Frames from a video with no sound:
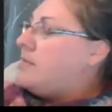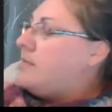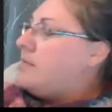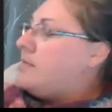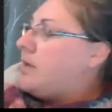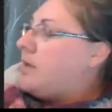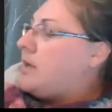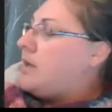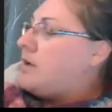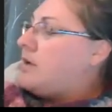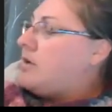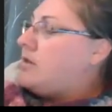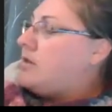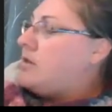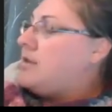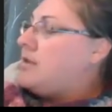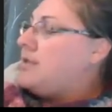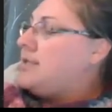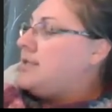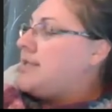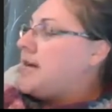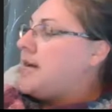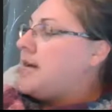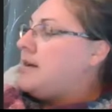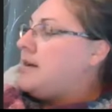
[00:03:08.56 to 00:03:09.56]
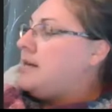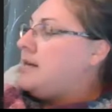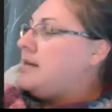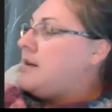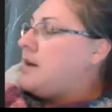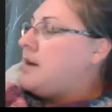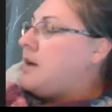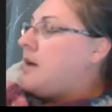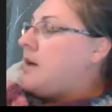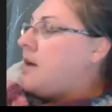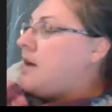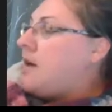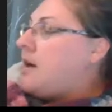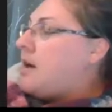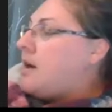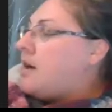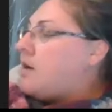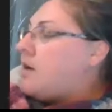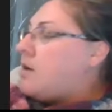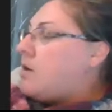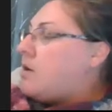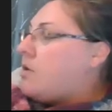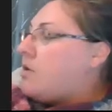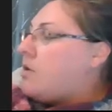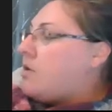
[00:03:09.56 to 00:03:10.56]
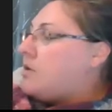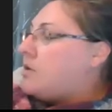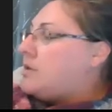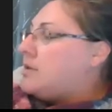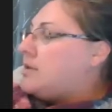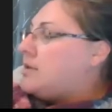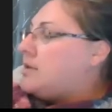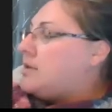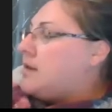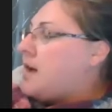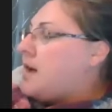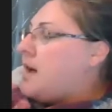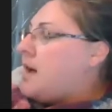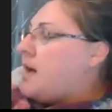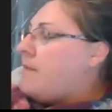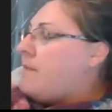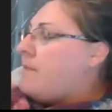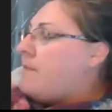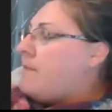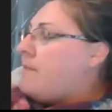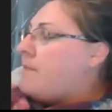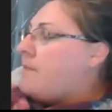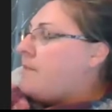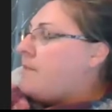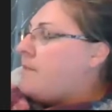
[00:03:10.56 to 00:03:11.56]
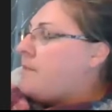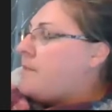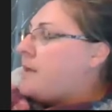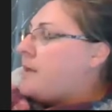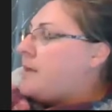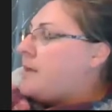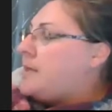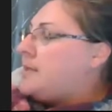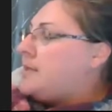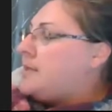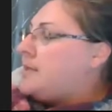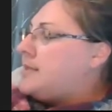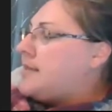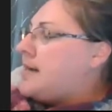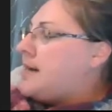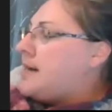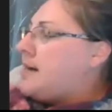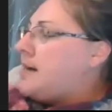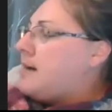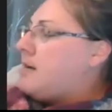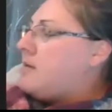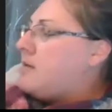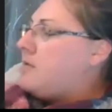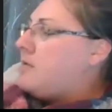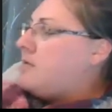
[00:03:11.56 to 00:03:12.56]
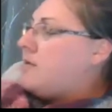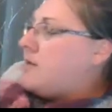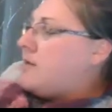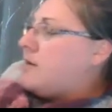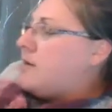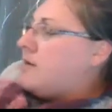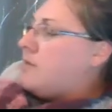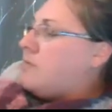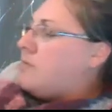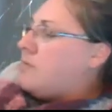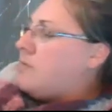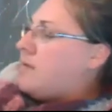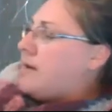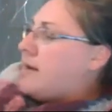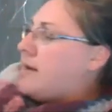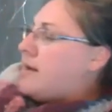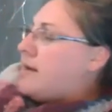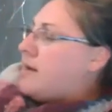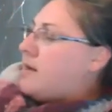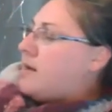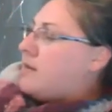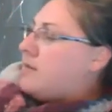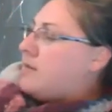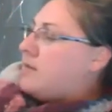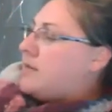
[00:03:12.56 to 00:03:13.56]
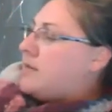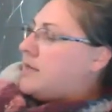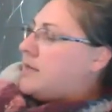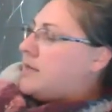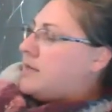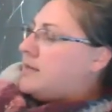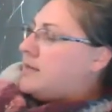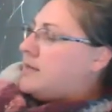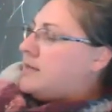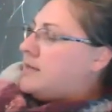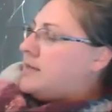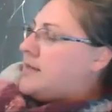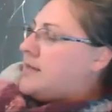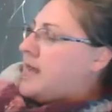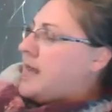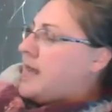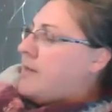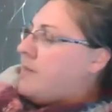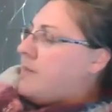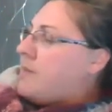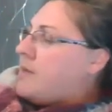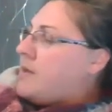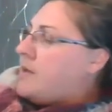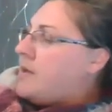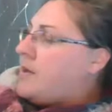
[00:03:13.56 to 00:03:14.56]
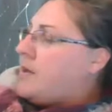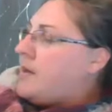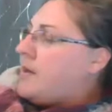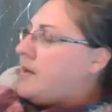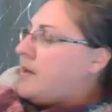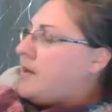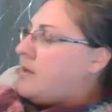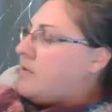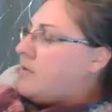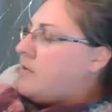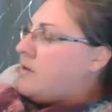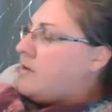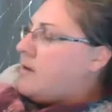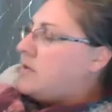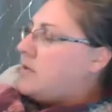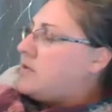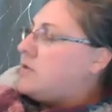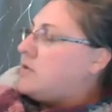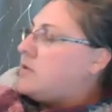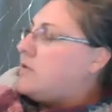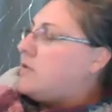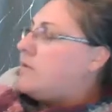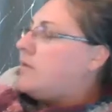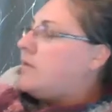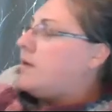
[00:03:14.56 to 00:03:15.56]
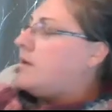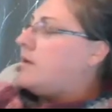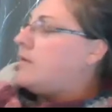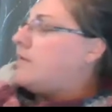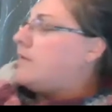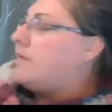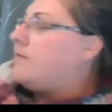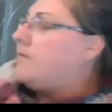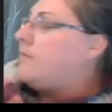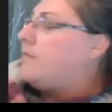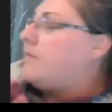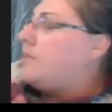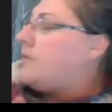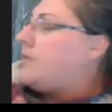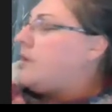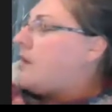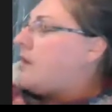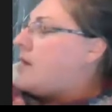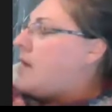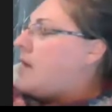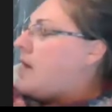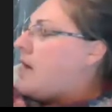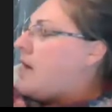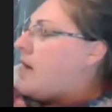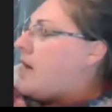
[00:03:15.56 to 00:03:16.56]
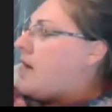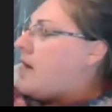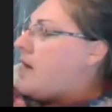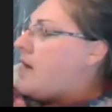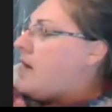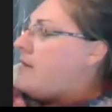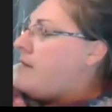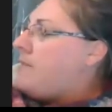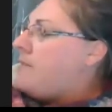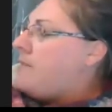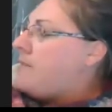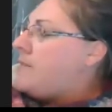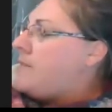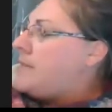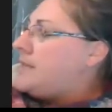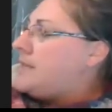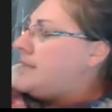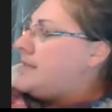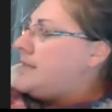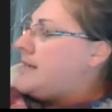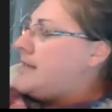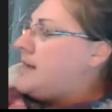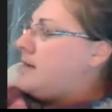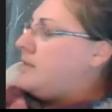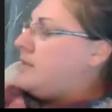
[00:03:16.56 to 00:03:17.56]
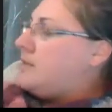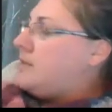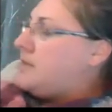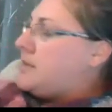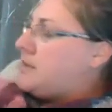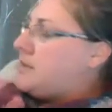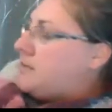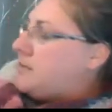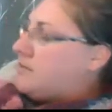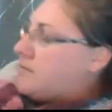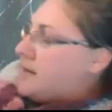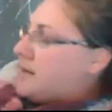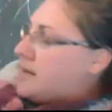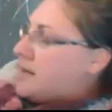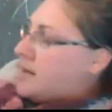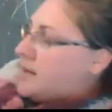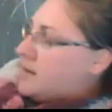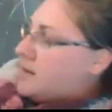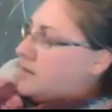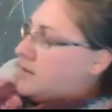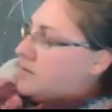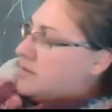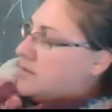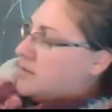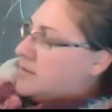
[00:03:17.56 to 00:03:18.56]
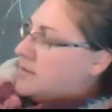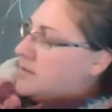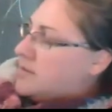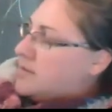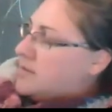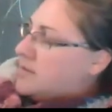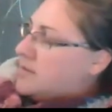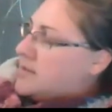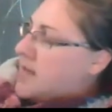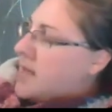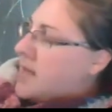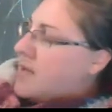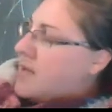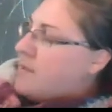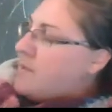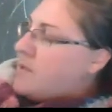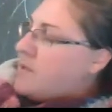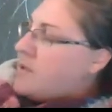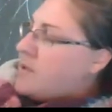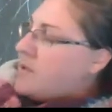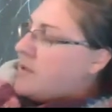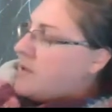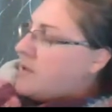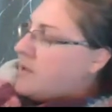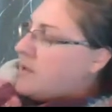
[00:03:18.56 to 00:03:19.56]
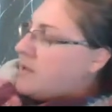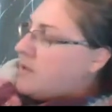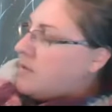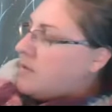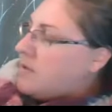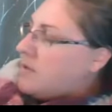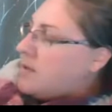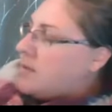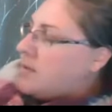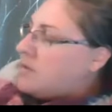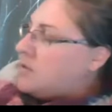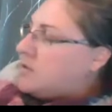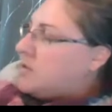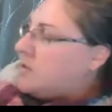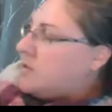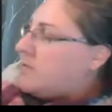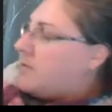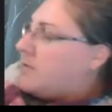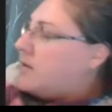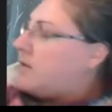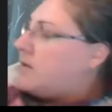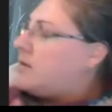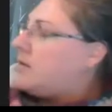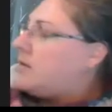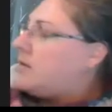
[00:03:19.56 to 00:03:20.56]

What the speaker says: Take your little dot, go up and down and around and stop and cross over. Up and down and around and stop and cross over.